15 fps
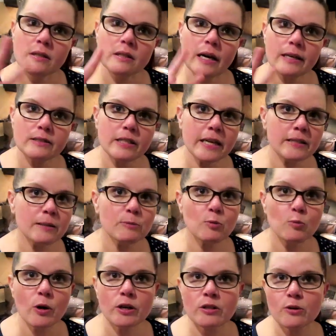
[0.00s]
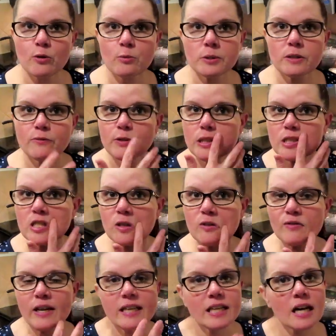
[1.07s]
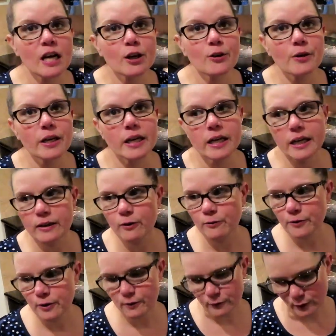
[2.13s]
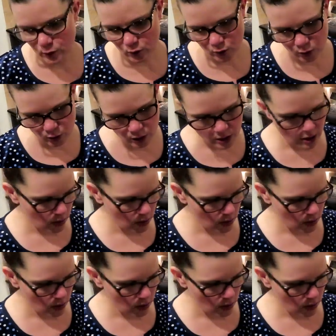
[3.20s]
I'll take them to work, throw them in the fridge. So if I get hungry, I don't feel full,